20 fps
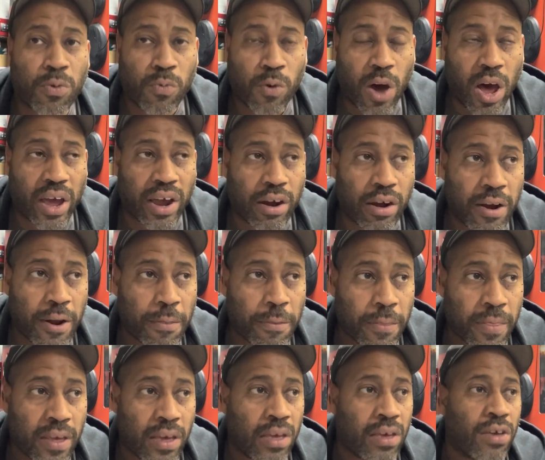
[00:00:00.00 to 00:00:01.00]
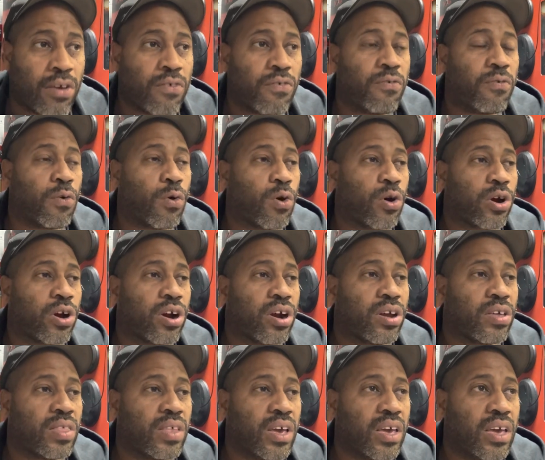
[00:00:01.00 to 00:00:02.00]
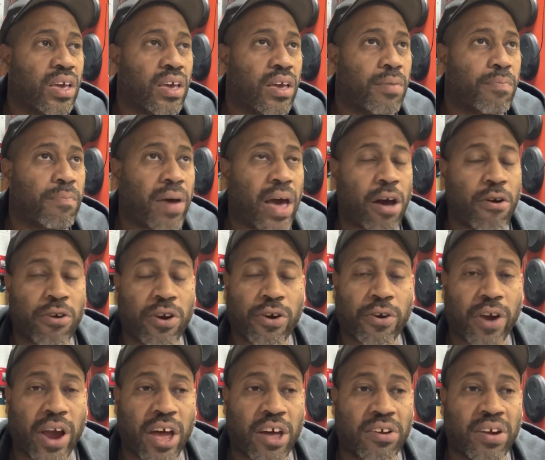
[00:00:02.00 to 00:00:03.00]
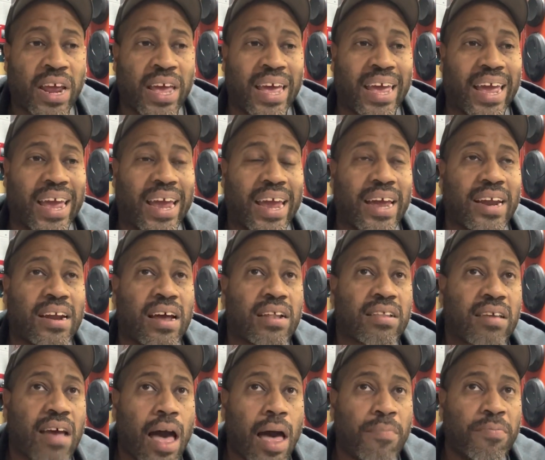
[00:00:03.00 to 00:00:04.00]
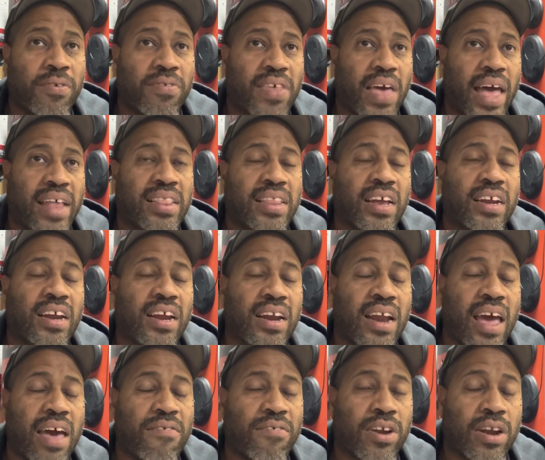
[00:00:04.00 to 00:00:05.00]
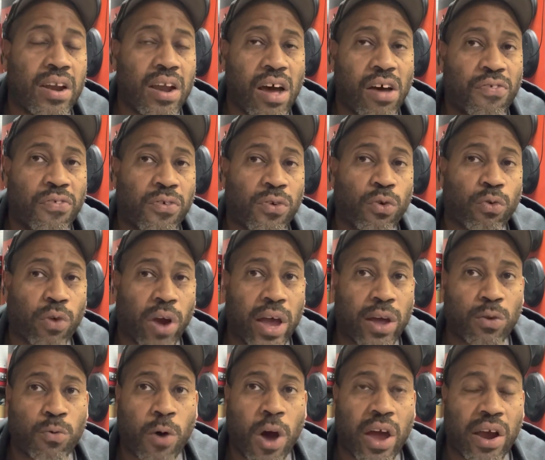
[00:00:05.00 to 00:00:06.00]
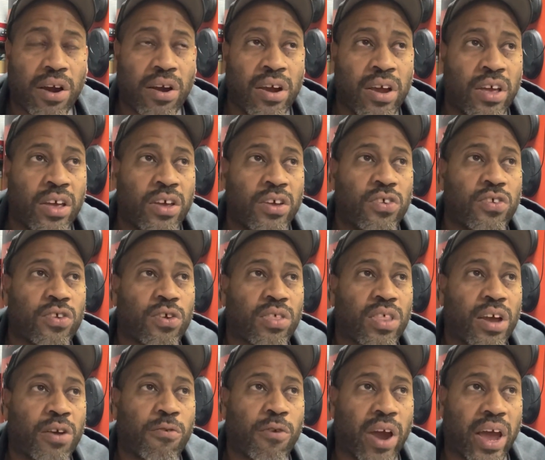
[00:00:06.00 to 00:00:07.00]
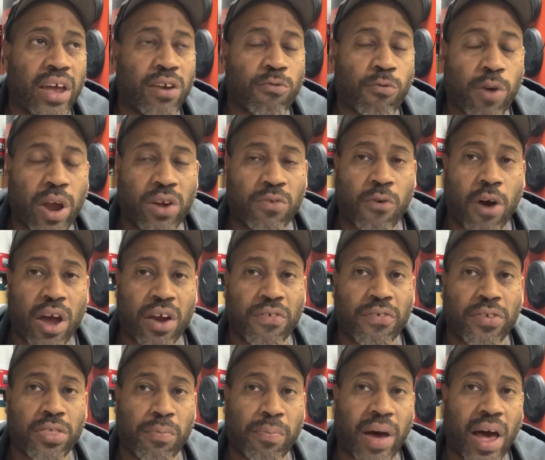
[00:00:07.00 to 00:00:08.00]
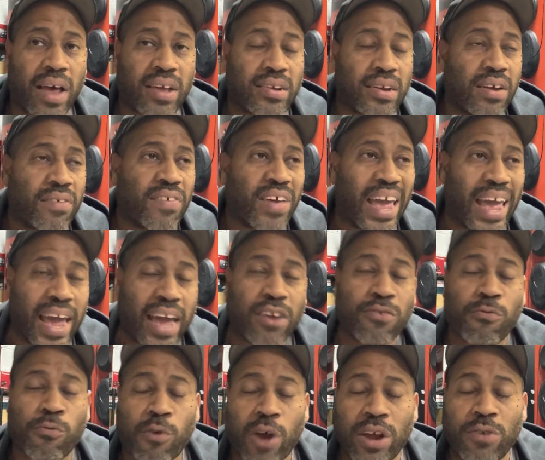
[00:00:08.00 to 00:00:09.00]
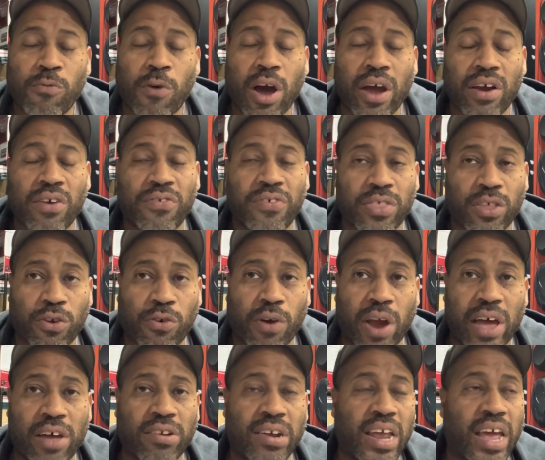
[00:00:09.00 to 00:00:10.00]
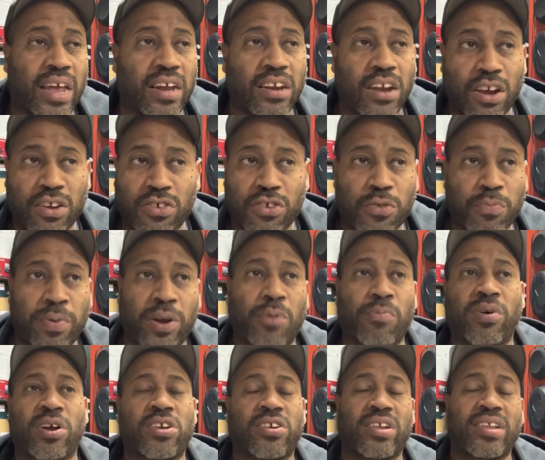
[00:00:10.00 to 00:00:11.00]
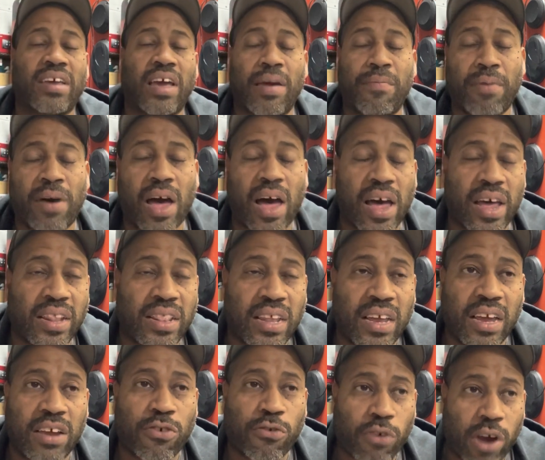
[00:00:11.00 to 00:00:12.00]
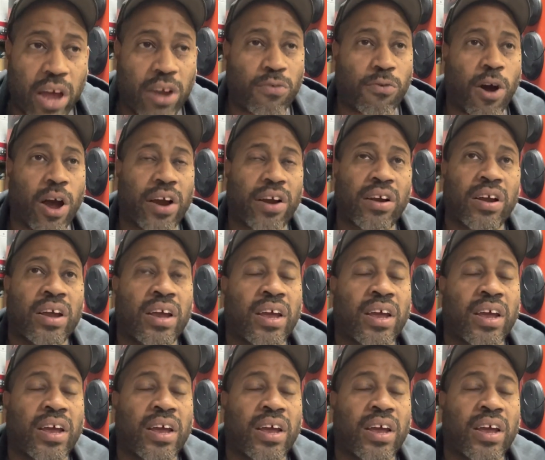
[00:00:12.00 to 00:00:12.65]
wire for the power and ground. And on top of that, they didn't have enough ground wire. So they ran red wire for the positive and red wire for the ground and then just put a bunch of tape on the ground wire.